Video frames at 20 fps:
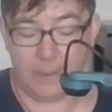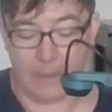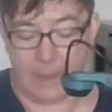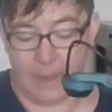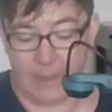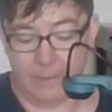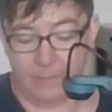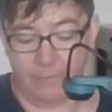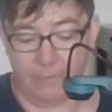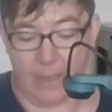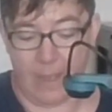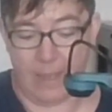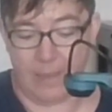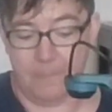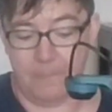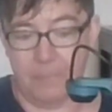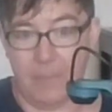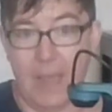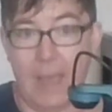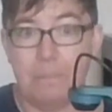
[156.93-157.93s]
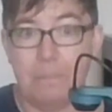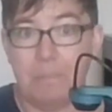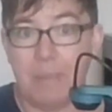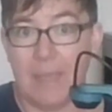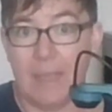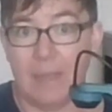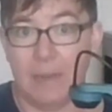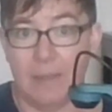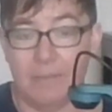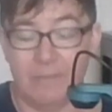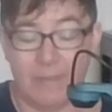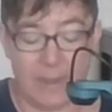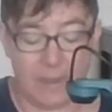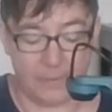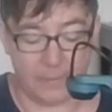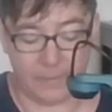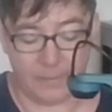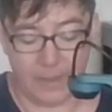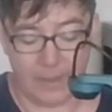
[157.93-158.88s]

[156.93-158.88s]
kind of uphill of it,